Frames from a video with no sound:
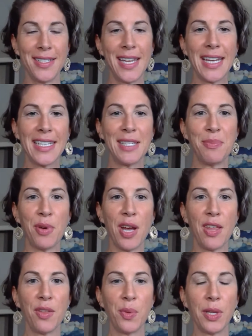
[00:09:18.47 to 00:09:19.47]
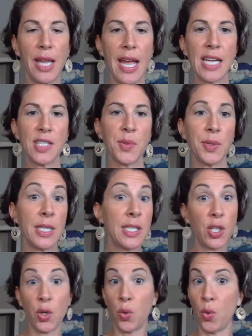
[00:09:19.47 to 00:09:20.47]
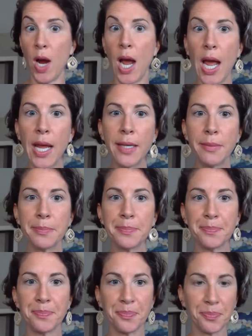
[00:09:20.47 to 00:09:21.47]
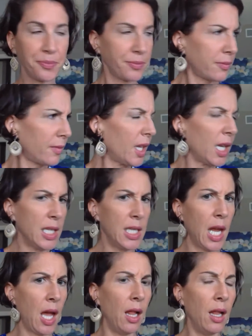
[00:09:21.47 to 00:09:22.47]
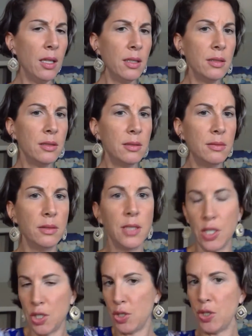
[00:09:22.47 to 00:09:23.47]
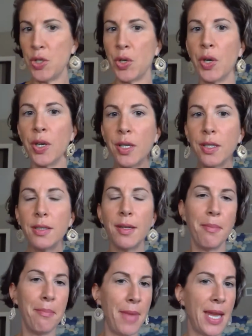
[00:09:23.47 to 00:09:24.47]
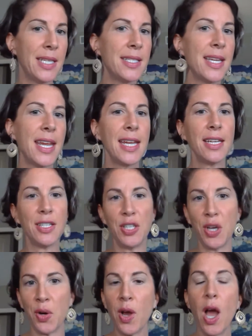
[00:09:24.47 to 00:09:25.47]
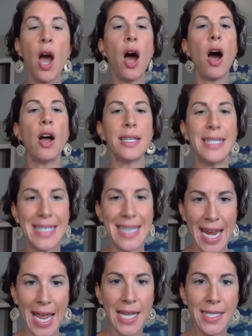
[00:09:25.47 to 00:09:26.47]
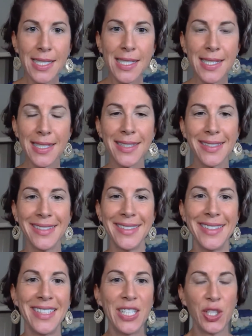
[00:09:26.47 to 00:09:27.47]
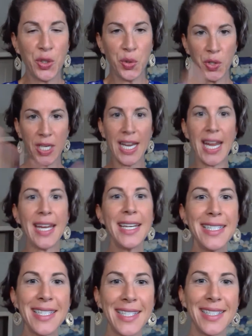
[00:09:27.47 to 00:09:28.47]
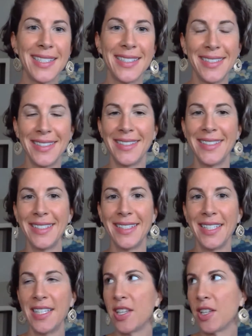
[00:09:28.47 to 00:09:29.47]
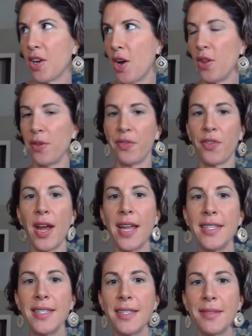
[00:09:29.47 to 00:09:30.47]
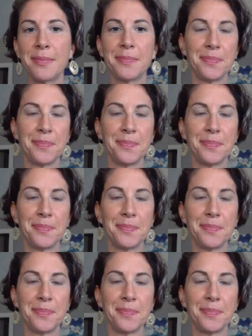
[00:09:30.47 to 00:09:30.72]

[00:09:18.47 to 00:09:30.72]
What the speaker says: take a deep breath, relax, release, cry, yell, journal, meditate, yoga, dance, create, call a friend,